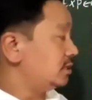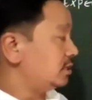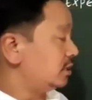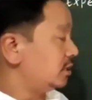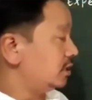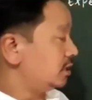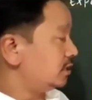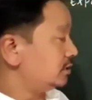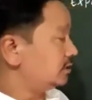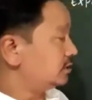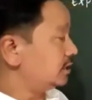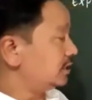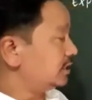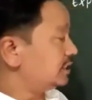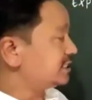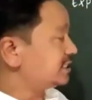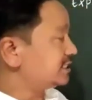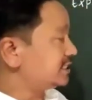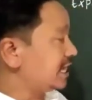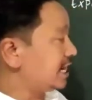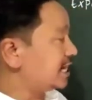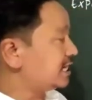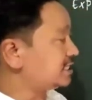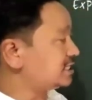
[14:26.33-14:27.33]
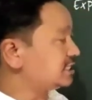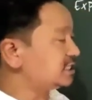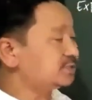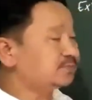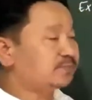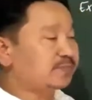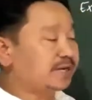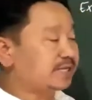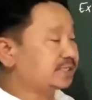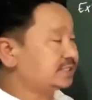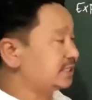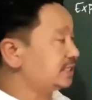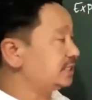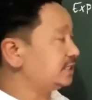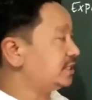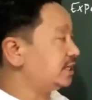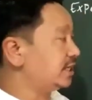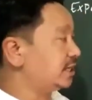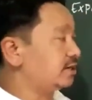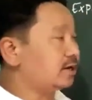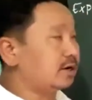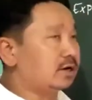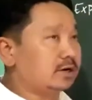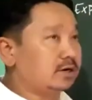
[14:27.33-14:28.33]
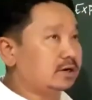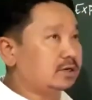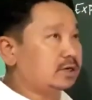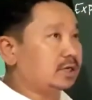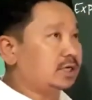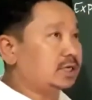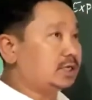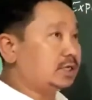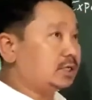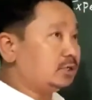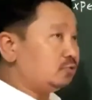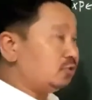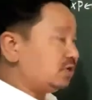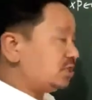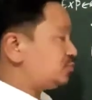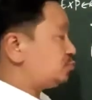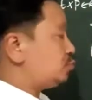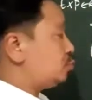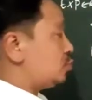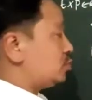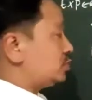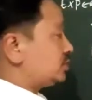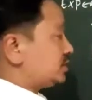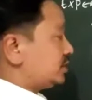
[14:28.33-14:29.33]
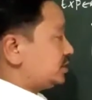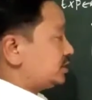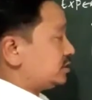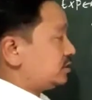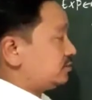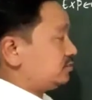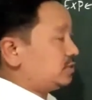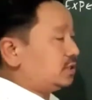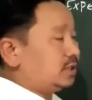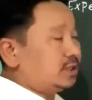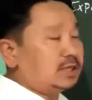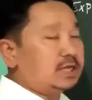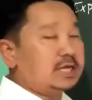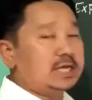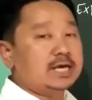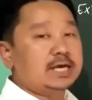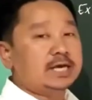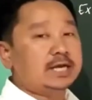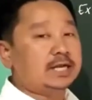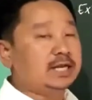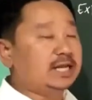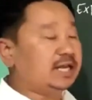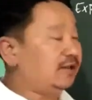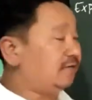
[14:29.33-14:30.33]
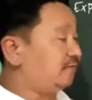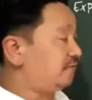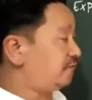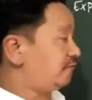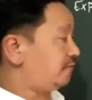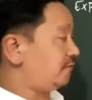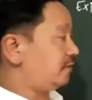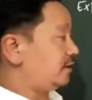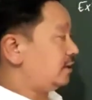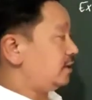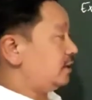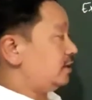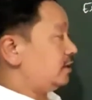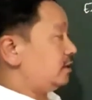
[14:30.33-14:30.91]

the starch is present there or not, in which portions of the leaf